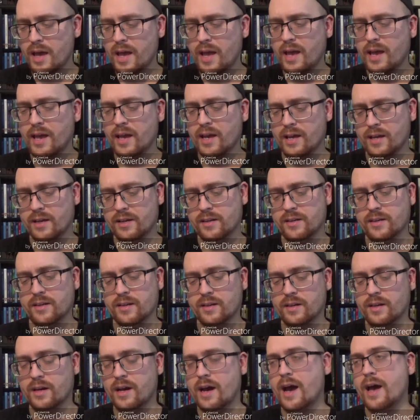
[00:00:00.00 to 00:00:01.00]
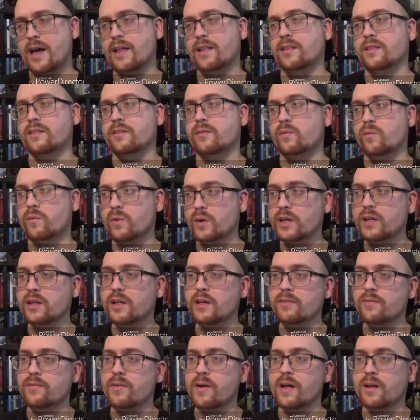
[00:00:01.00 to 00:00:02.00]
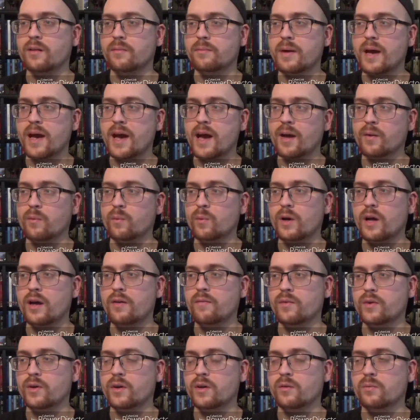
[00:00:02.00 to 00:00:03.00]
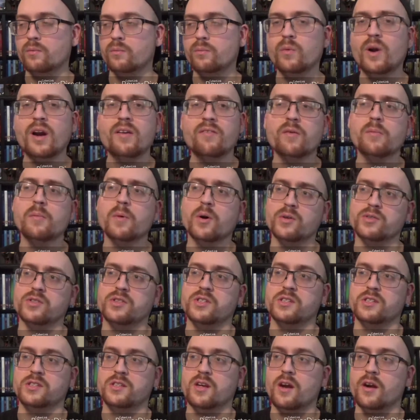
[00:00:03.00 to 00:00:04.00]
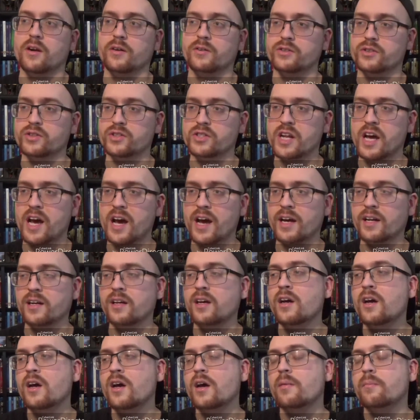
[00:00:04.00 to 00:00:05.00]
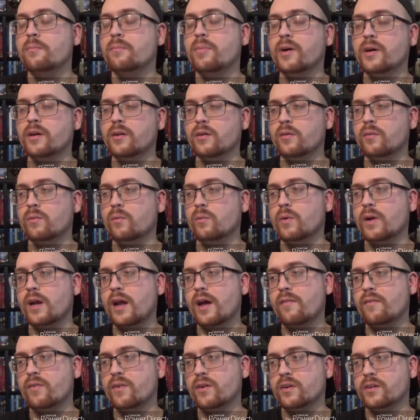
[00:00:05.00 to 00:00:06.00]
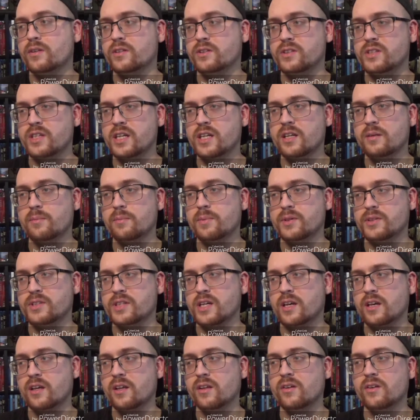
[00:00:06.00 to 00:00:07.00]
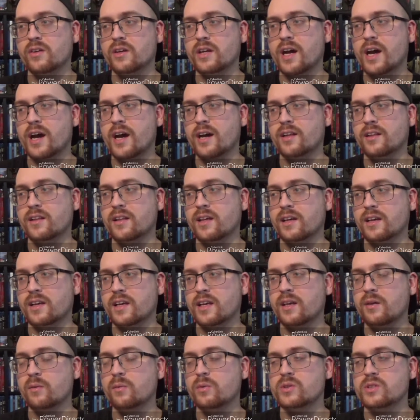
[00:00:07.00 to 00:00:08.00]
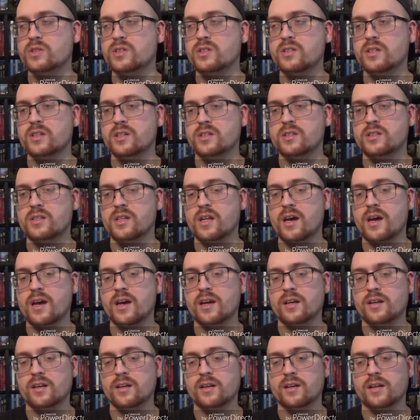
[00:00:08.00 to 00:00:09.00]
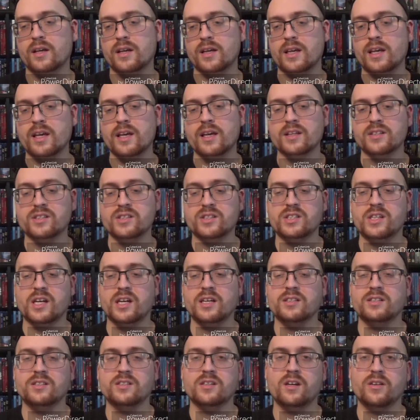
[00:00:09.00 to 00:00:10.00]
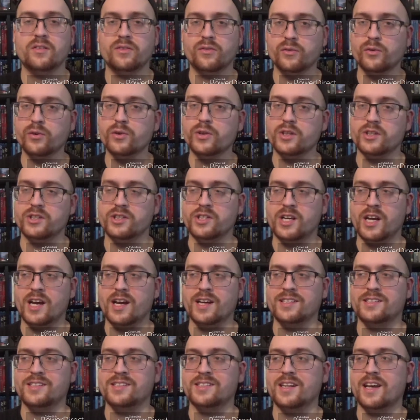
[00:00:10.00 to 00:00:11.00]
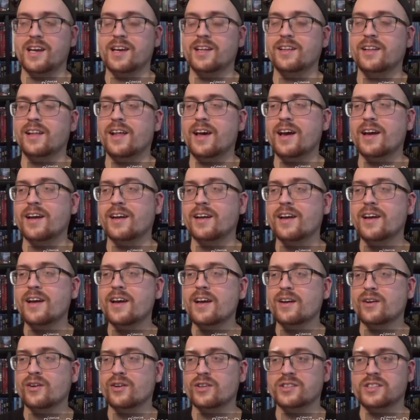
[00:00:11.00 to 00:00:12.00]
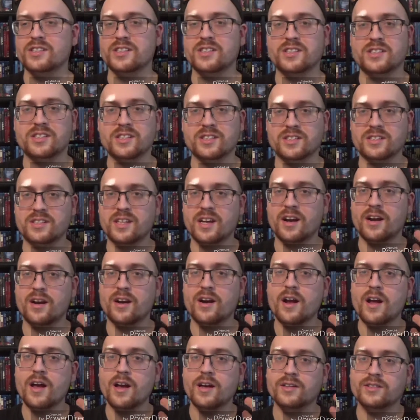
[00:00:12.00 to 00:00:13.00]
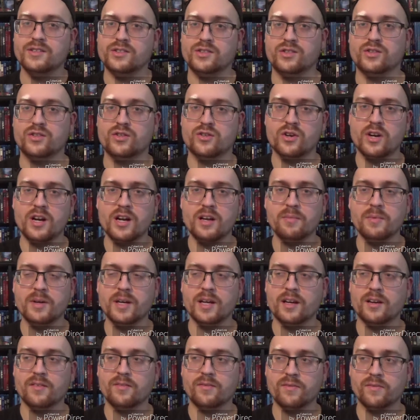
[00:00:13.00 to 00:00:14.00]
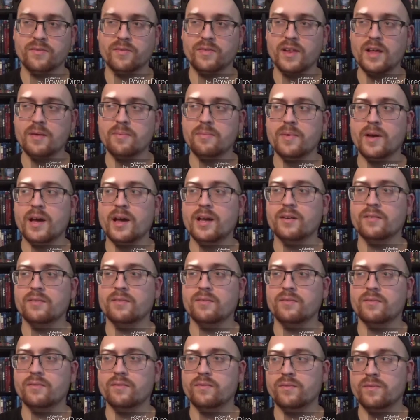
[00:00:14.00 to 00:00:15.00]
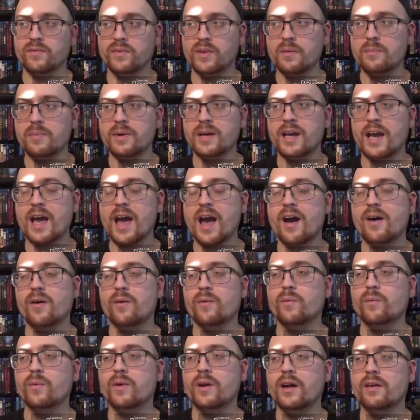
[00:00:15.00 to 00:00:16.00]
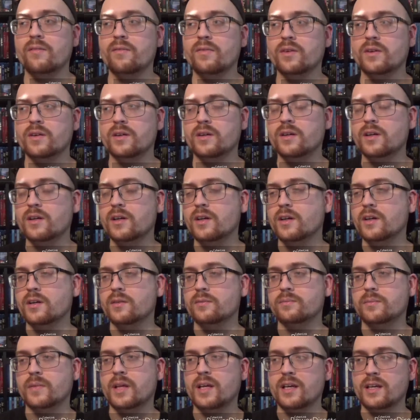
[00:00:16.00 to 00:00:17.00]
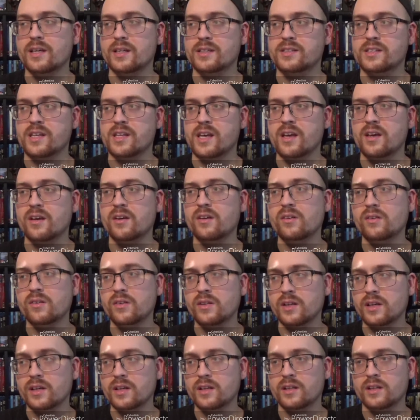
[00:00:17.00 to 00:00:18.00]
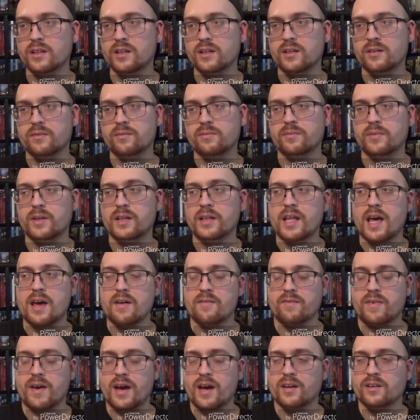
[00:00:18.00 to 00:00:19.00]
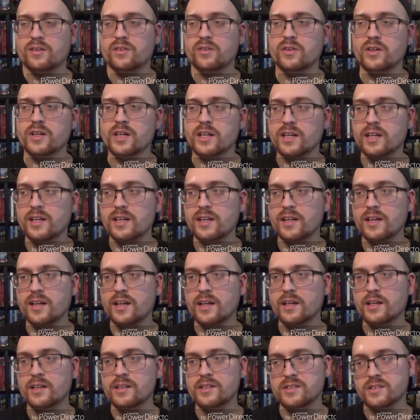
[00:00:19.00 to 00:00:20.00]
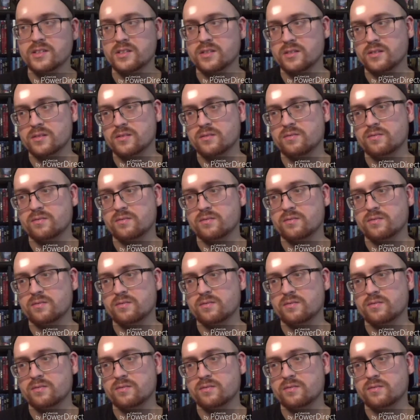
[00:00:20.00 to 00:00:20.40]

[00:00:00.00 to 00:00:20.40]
And I really felt bad whenever, whenever most of these characters died. But whenever Dean in particular died, like he was just like like he gets chainsawed through the chest and like Chrissy's just there screaming and flip and flipping out whenever he gets killed in the in that factory and it is